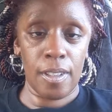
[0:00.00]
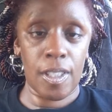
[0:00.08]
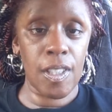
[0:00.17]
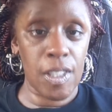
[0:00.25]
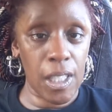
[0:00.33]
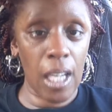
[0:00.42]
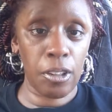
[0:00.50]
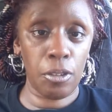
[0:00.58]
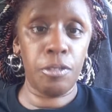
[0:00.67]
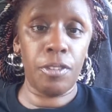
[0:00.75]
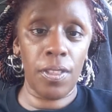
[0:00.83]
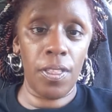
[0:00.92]
to settle
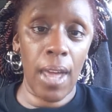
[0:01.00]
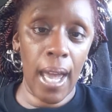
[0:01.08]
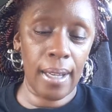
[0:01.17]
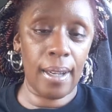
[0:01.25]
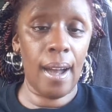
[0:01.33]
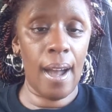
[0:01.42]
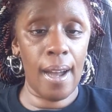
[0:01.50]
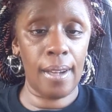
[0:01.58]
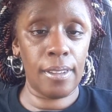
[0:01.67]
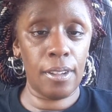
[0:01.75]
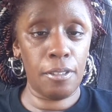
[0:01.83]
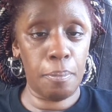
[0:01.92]
for that
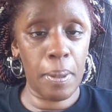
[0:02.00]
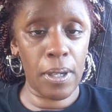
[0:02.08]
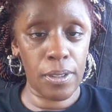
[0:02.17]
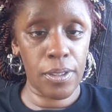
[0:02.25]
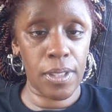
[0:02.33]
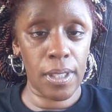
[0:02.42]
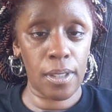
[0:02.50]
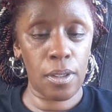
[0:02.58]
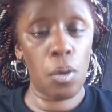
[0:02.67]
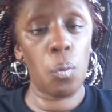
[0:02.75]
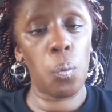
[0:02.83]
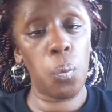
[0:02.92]
kind of person.
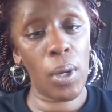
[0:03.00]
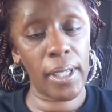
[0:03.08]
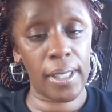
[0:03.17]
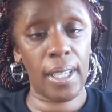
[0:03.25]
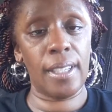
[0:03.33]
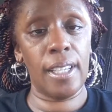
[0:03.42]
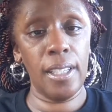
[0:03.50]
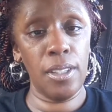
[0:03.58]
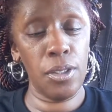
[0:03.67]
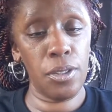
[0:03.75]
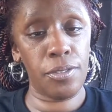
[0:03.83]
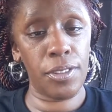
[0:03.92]
What can he
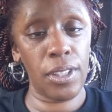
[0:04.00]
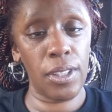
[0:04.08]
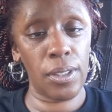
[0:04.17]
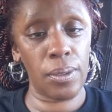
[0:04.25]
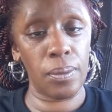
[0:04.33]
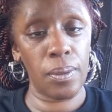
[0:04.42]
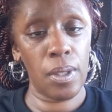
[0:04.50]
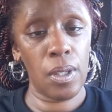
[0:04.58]
do for you?